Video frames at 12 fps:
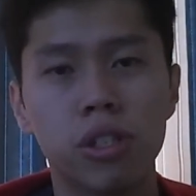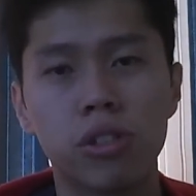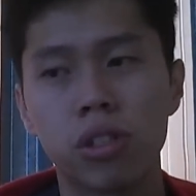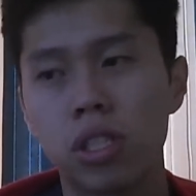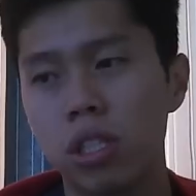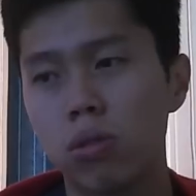
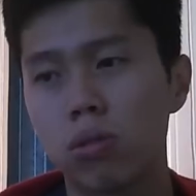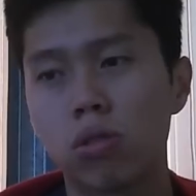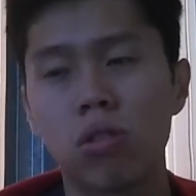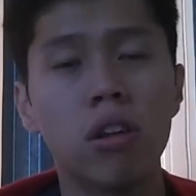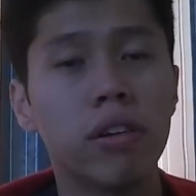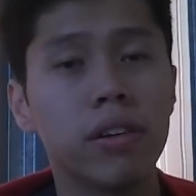interest. She'll
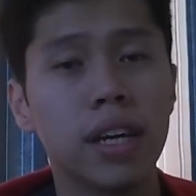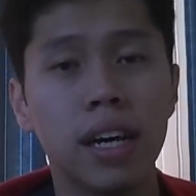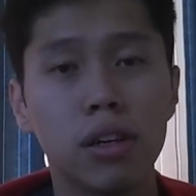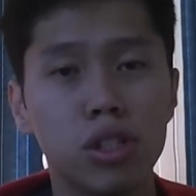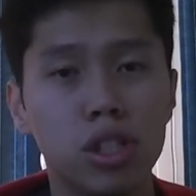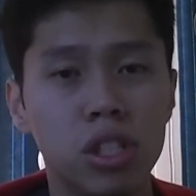crawl around the
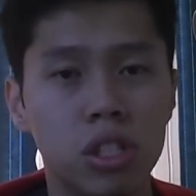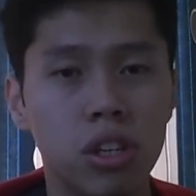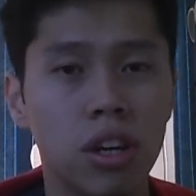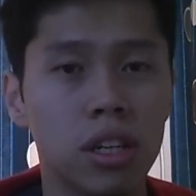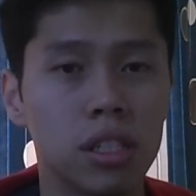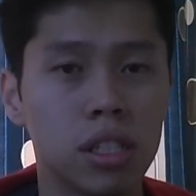house. She's
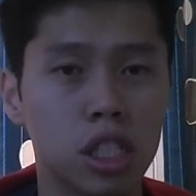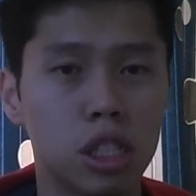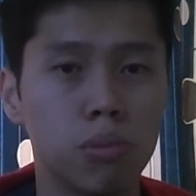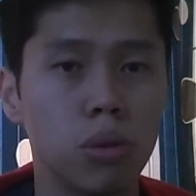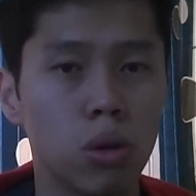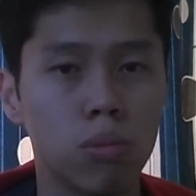starting to
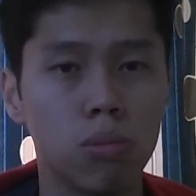explore